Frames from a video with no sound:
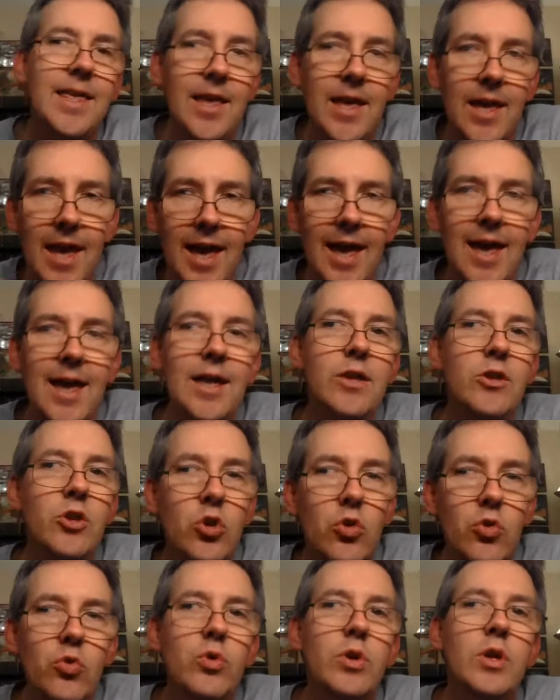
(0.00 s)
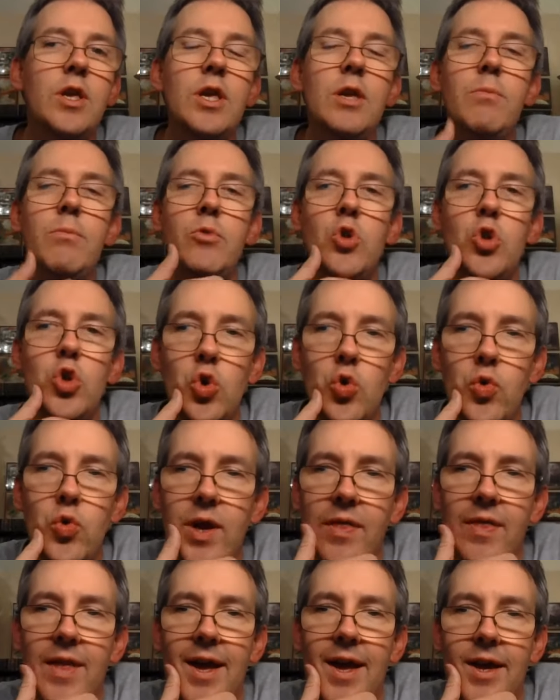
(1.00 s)
can you keep
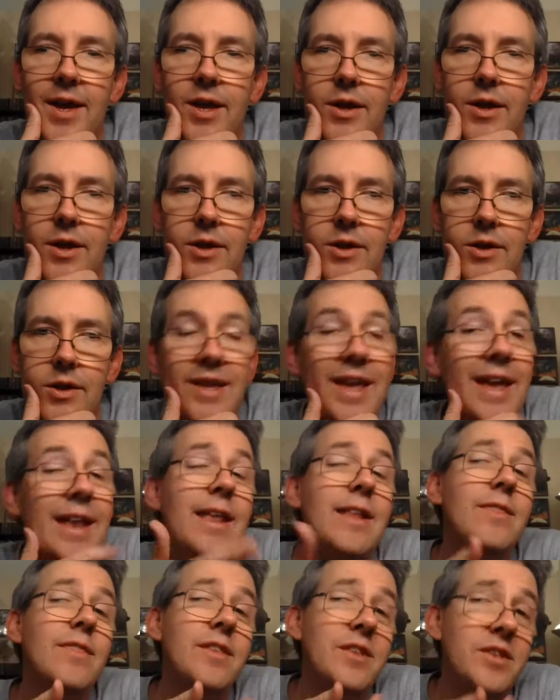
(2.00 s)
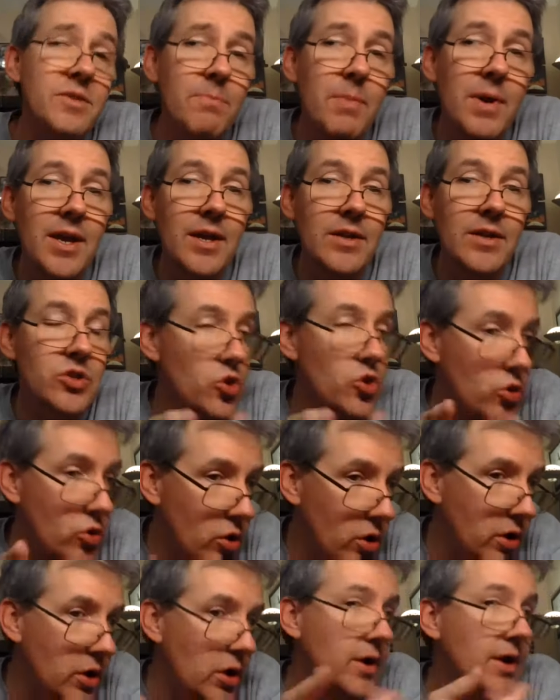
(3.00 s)
doing that? Can in these
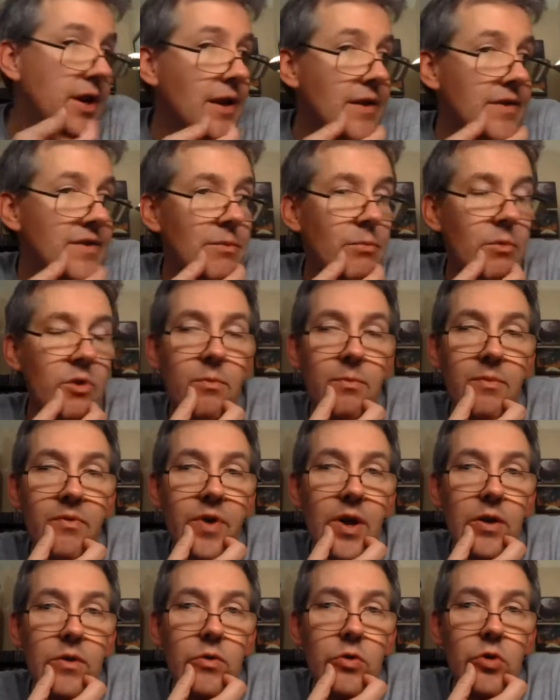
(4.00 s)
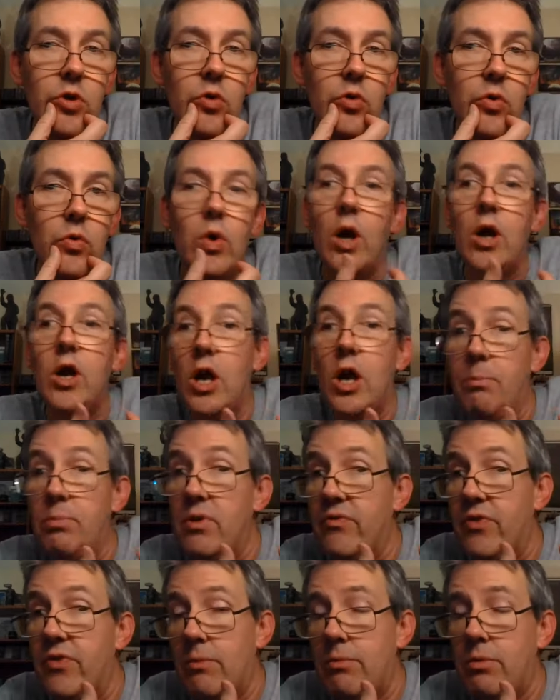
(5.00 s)
bands, you know, again, some of them have gotten, you know, a
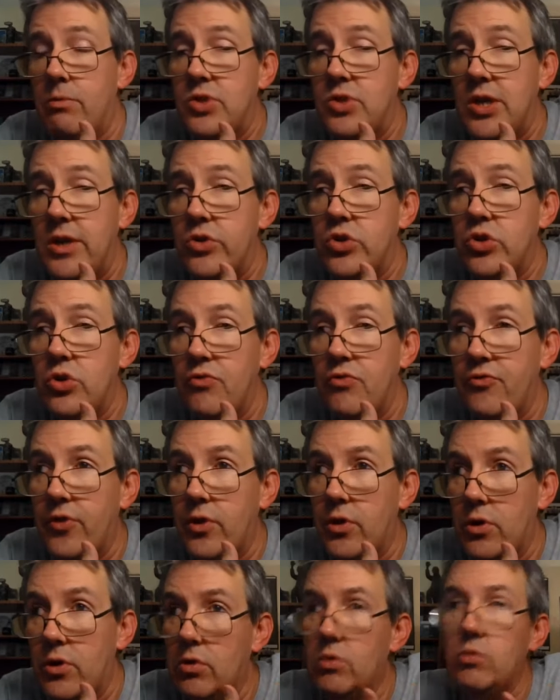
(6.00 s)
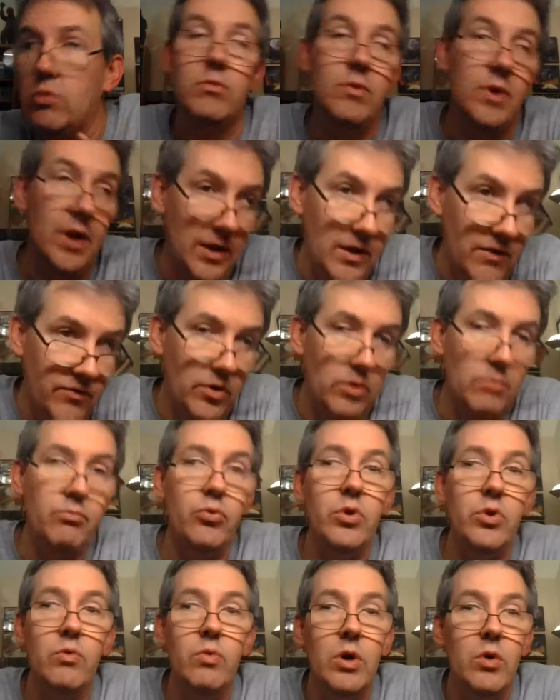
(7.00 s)
couple of albums out so far, and they've done
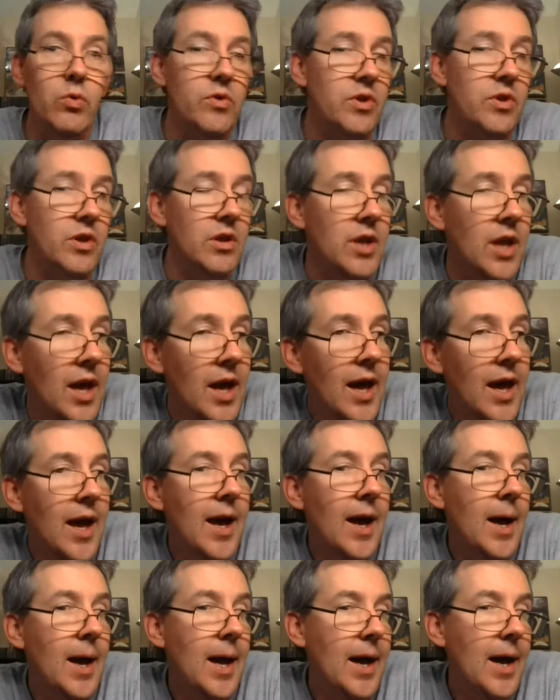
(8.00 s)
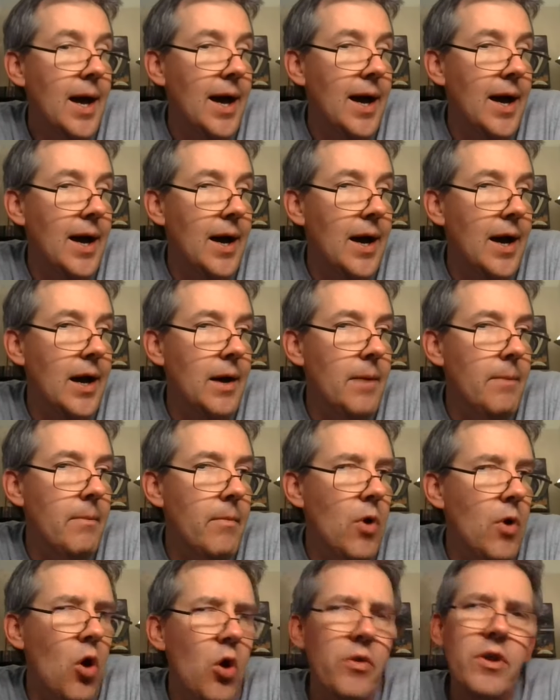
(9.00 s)
pretty well with it.
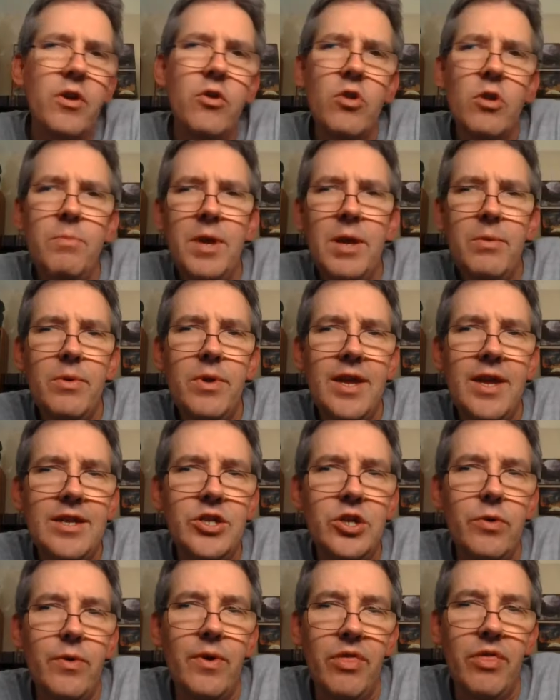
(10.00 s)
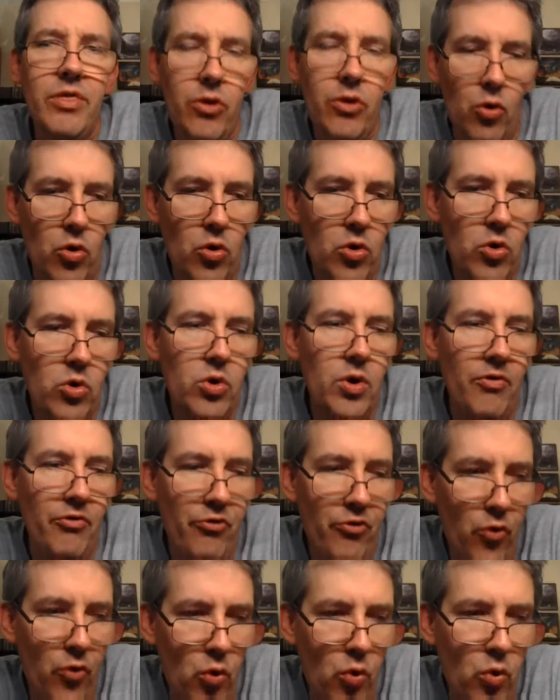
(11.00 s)
Are they going to be able to get, you know, a third, a
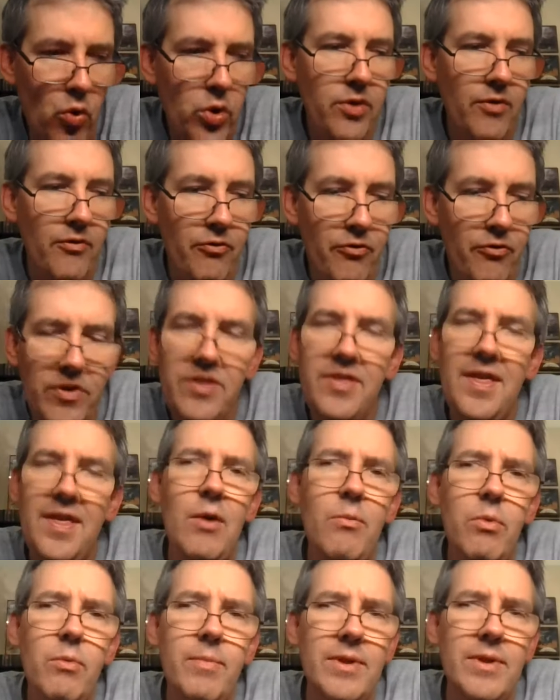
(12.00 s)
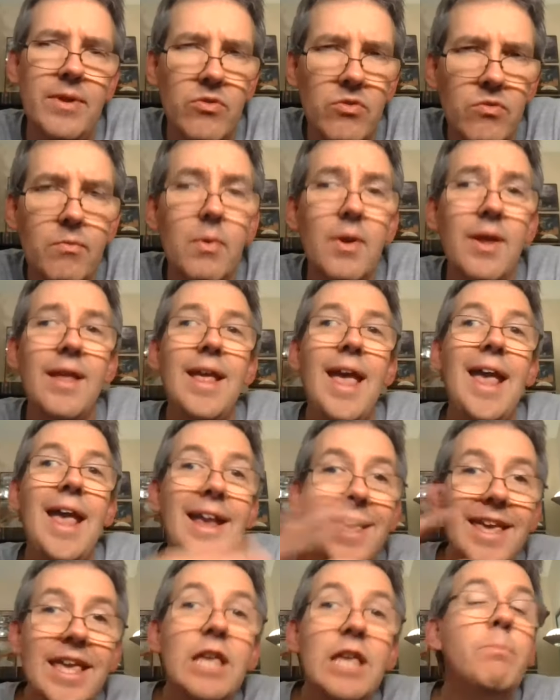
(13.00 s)
fourth, a fifth album
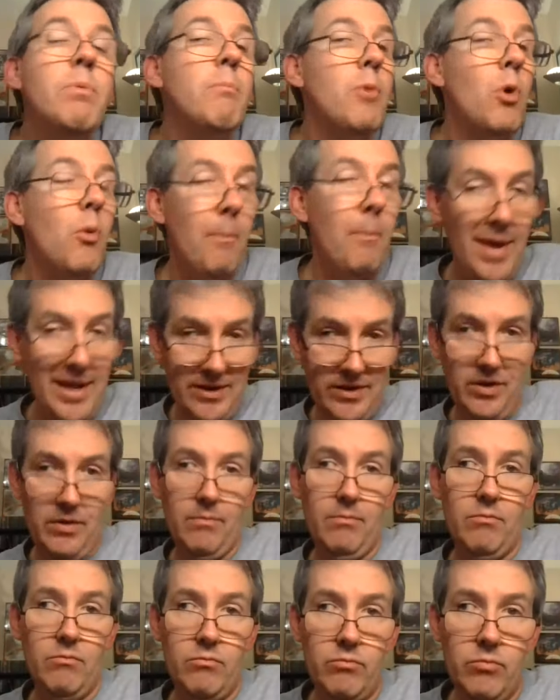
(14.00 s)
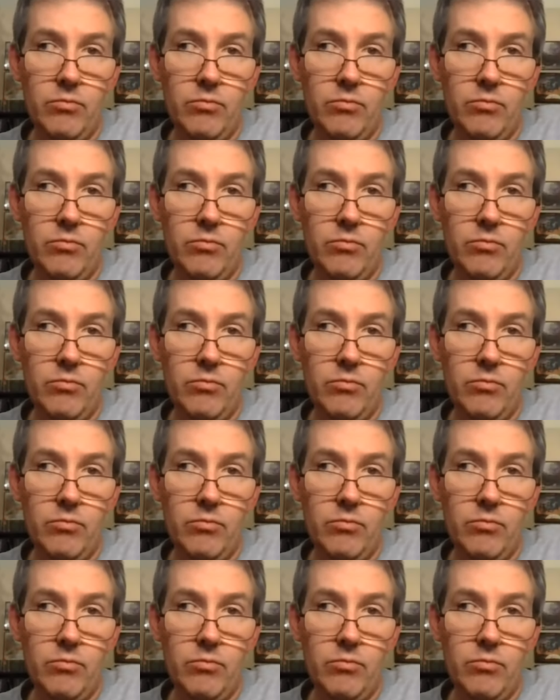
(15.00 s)
and keep momentum